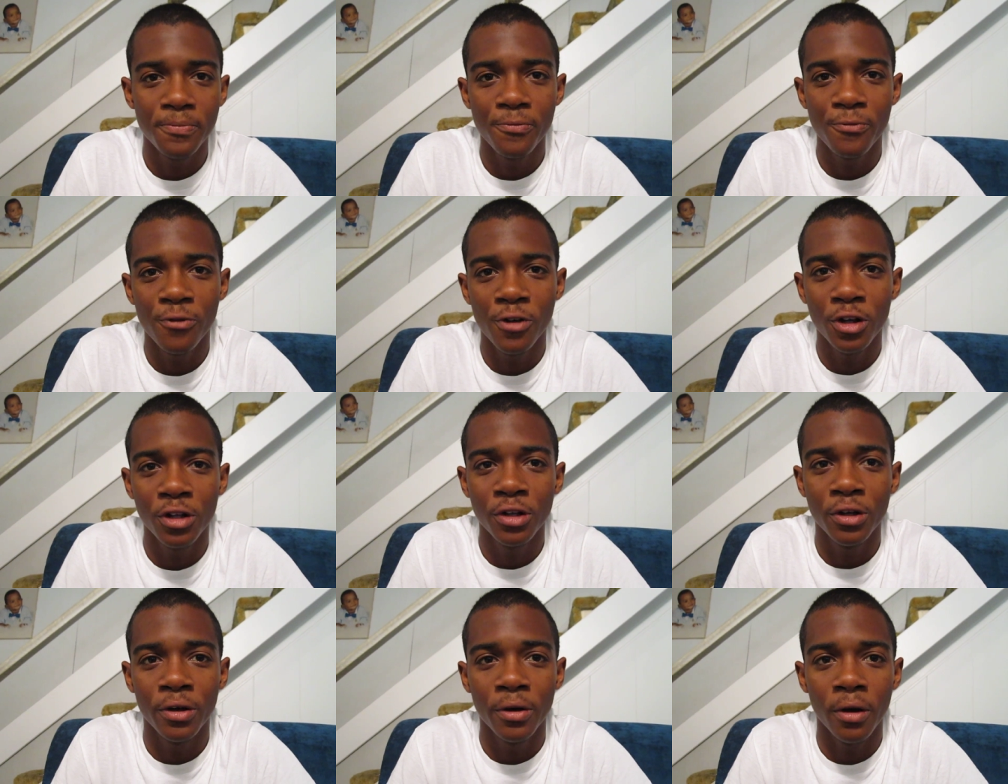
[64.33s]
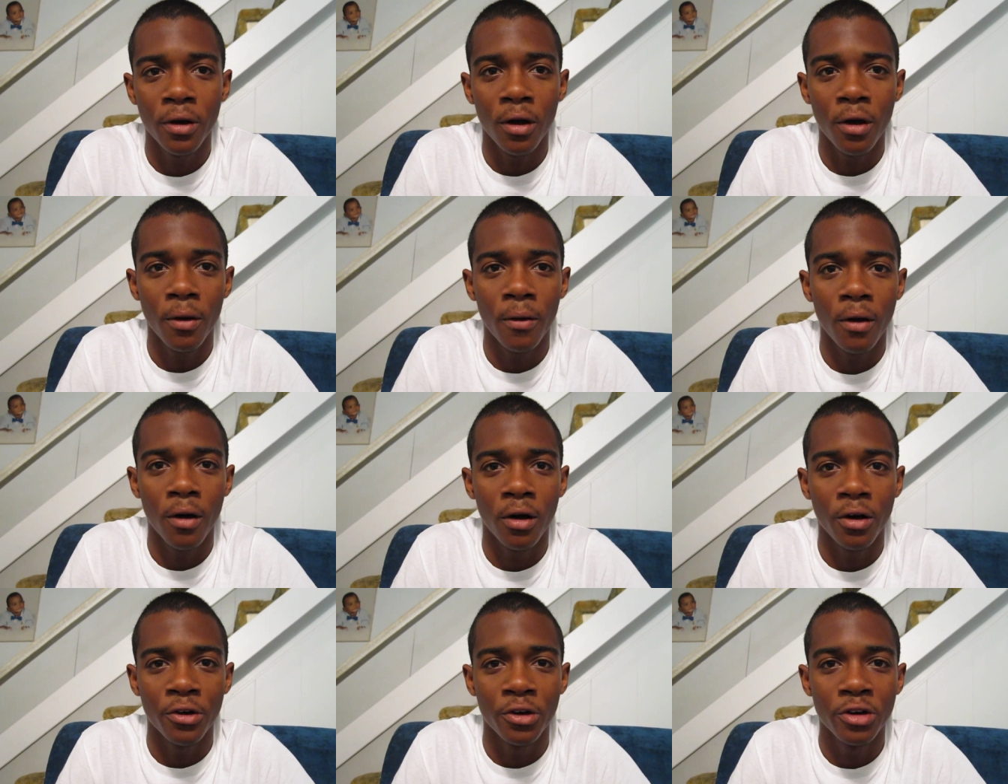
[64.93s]
really a,
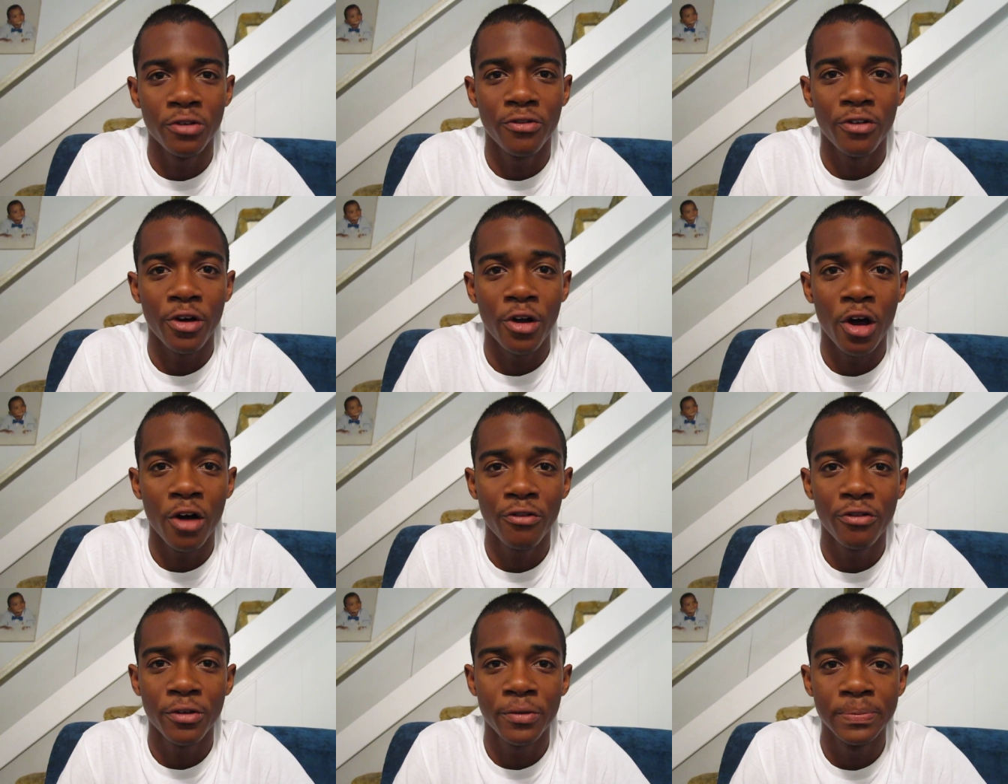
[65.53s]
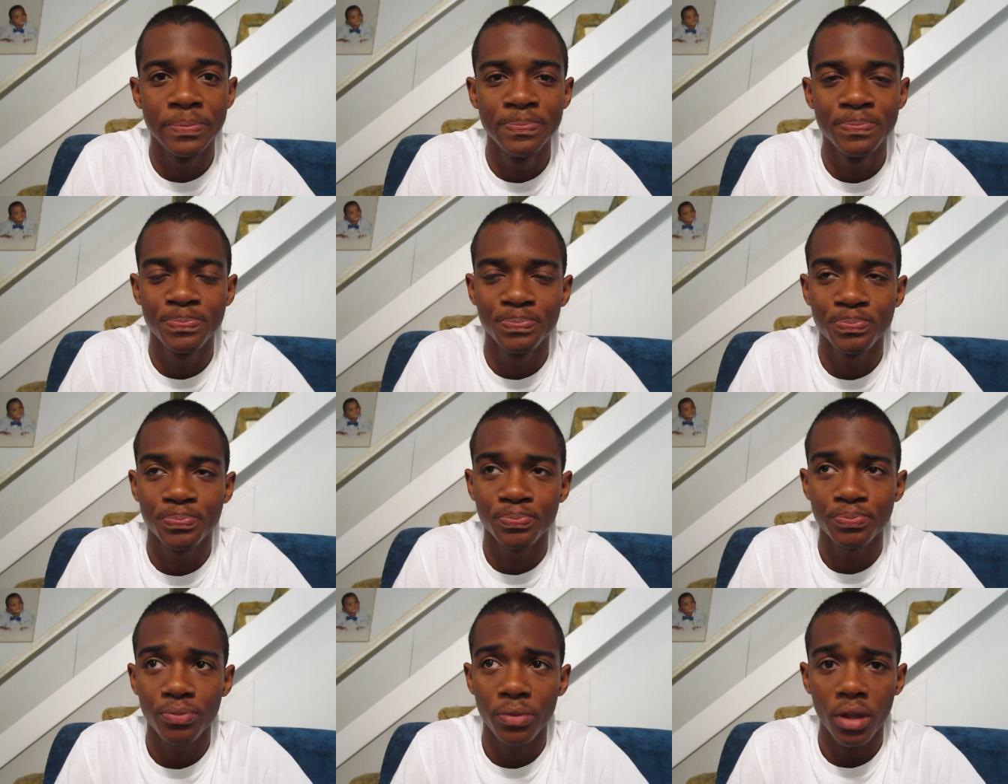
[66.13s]
a good for nothing.
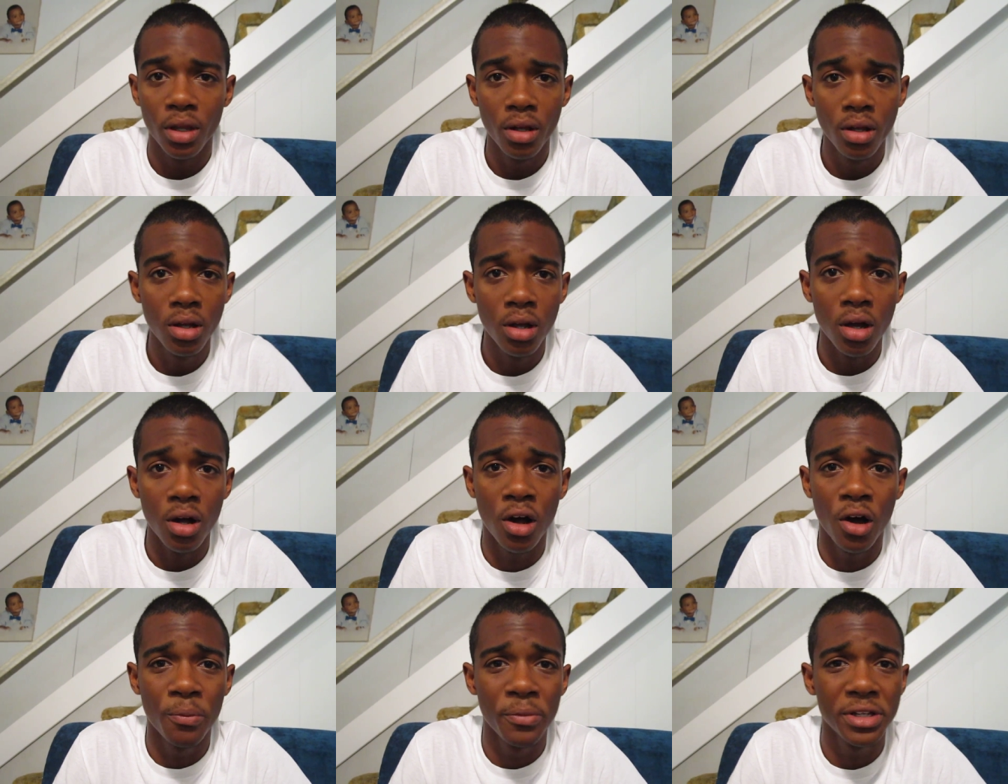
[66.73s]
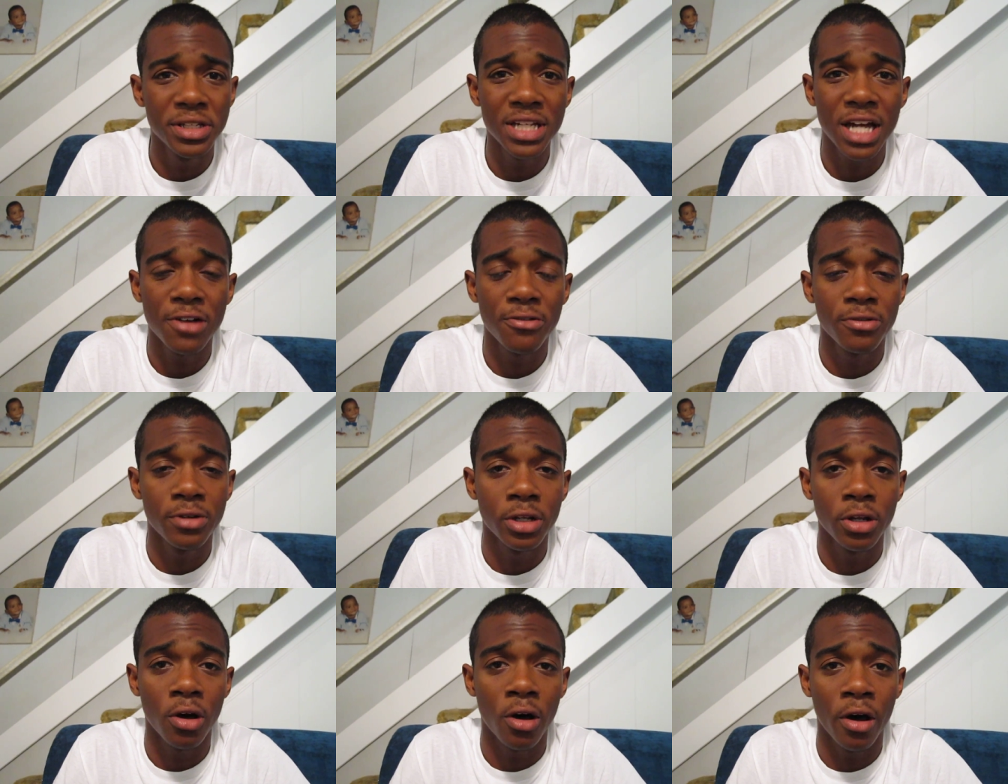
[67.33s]
Um, he's not
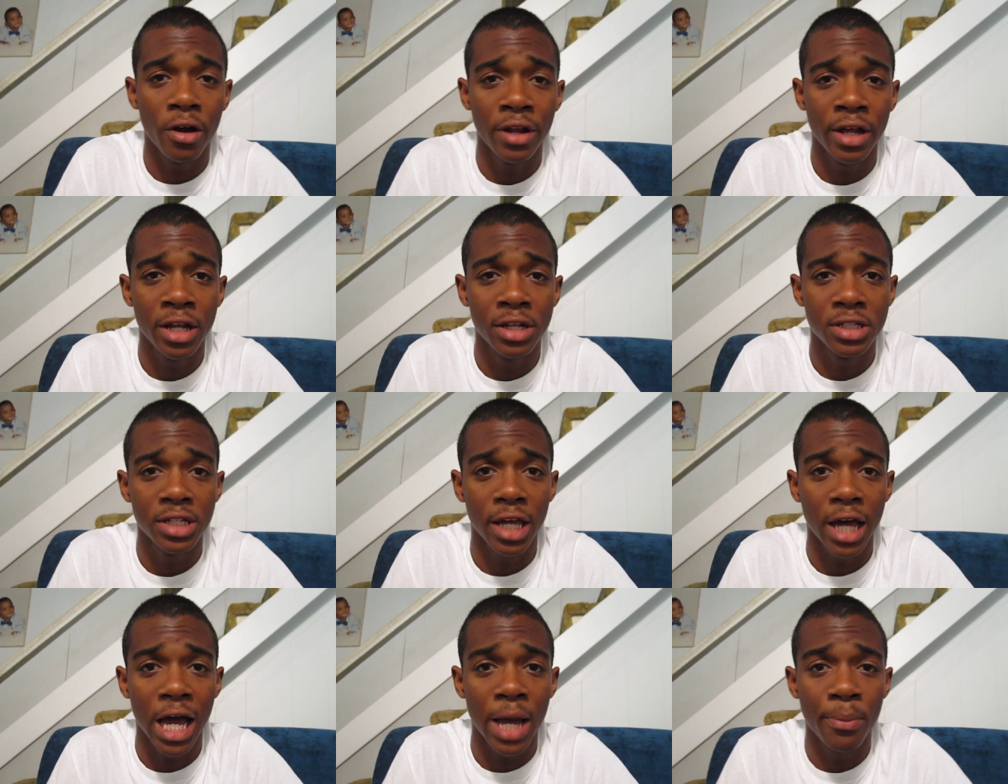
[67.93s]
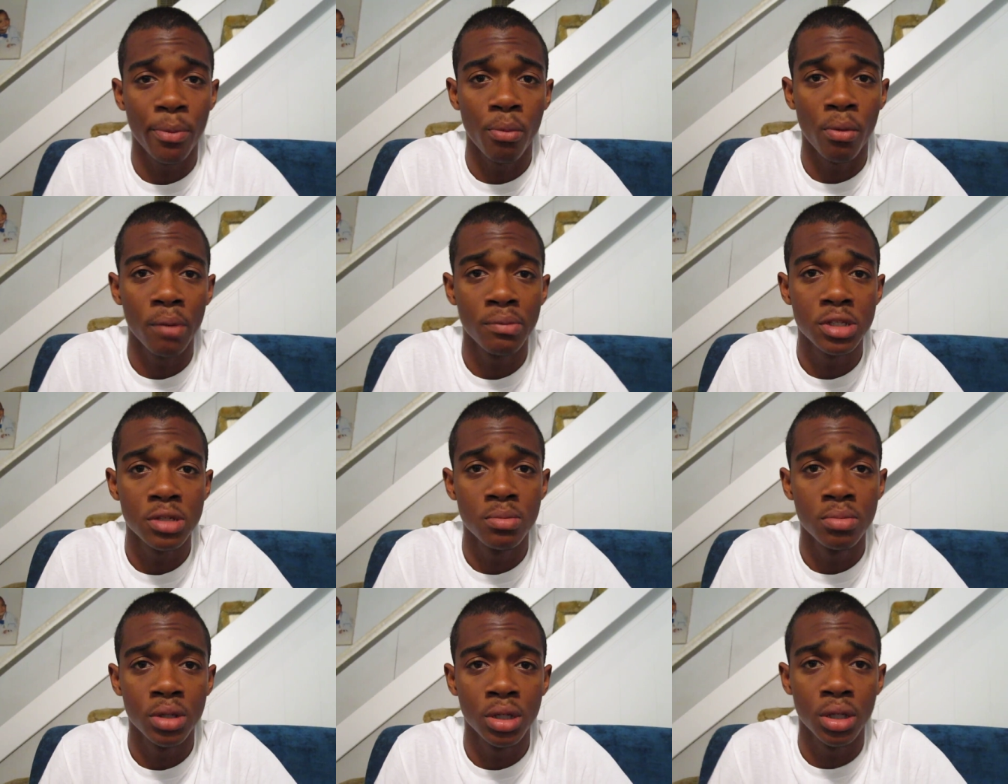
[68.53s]
really all that as they hype him up
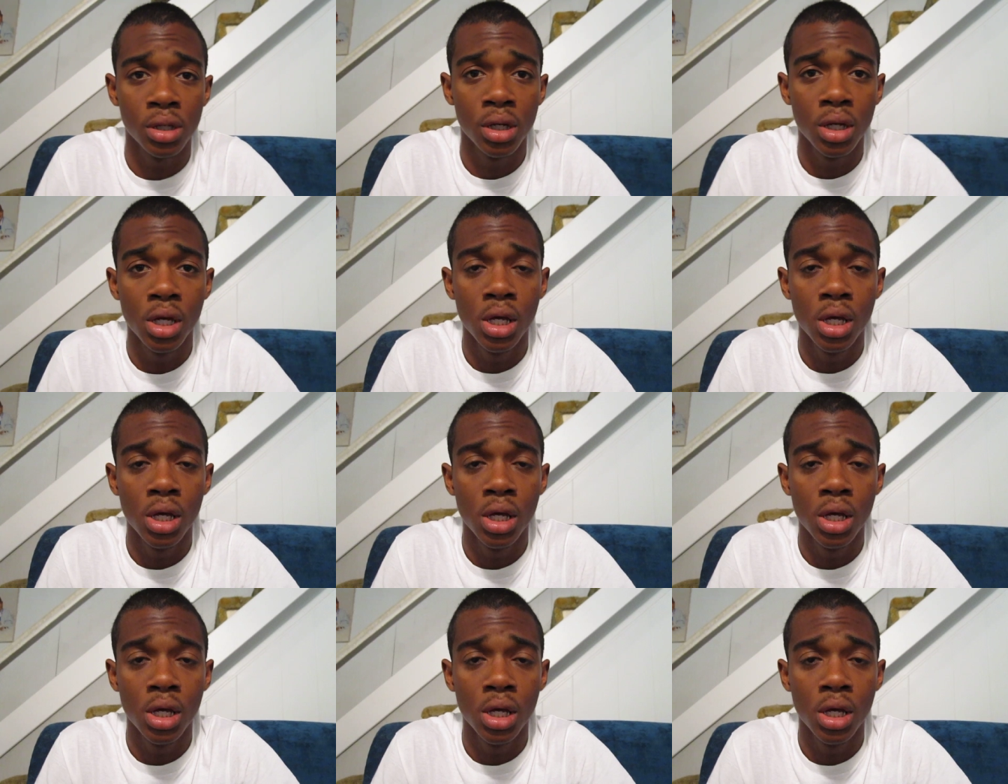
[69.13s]
to be.